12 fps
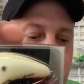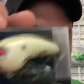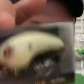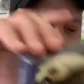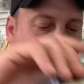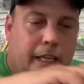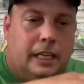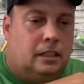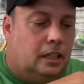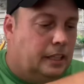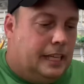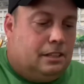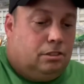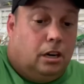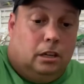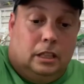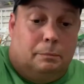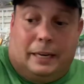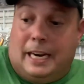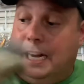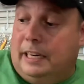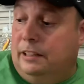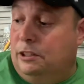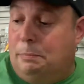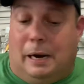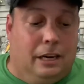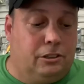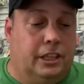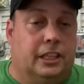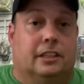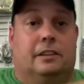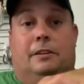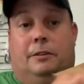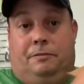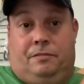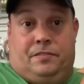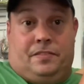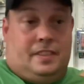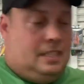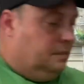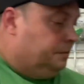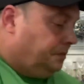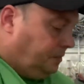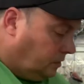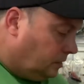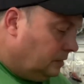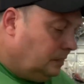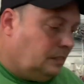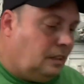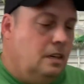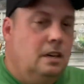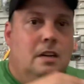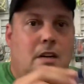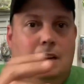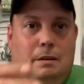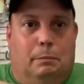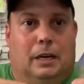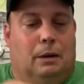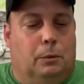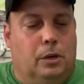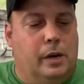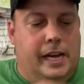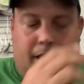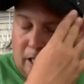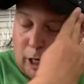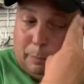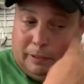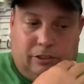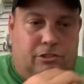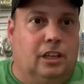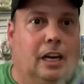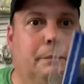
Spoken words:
Let's go ahead and, that's all of them I got in this box here. But we'll go ahead and open this up.